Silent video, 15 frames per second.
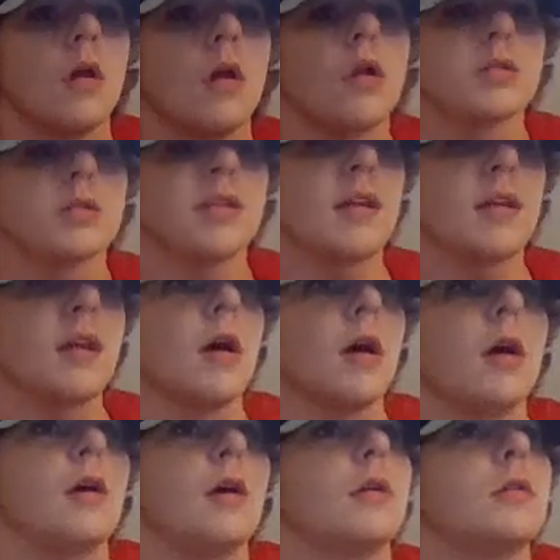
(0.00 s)
Looks like
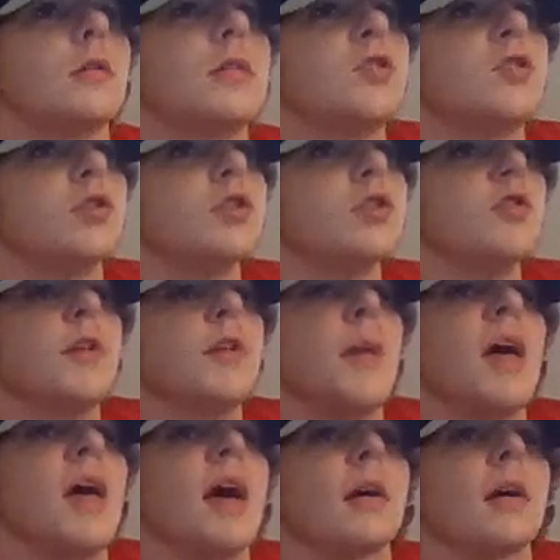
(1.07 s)
Detroit traded
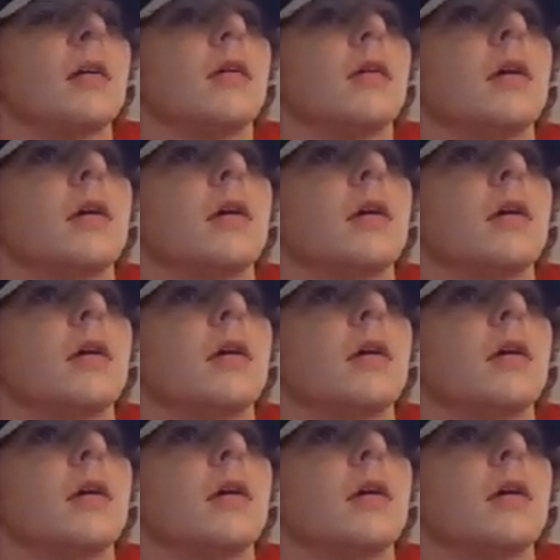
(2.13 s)
back.